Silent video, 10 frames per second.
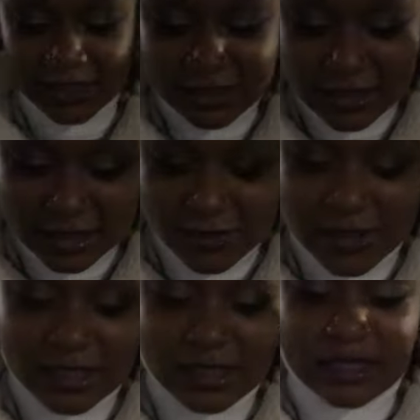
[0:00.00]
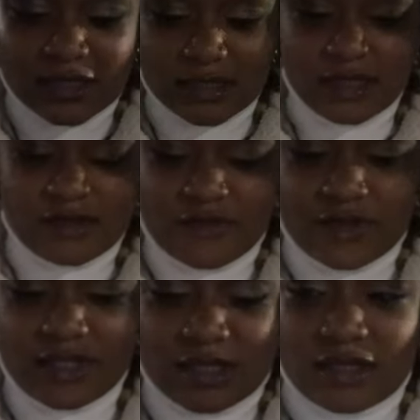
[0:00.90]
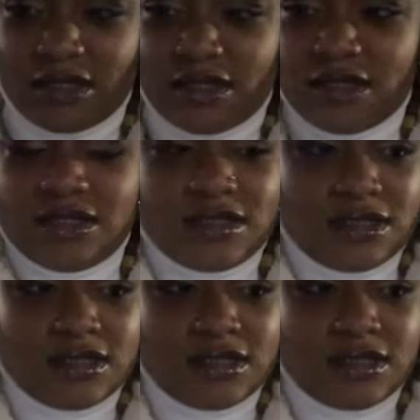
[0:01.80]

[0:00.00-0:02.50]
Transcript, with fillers: I have to check the weather because it is freezing.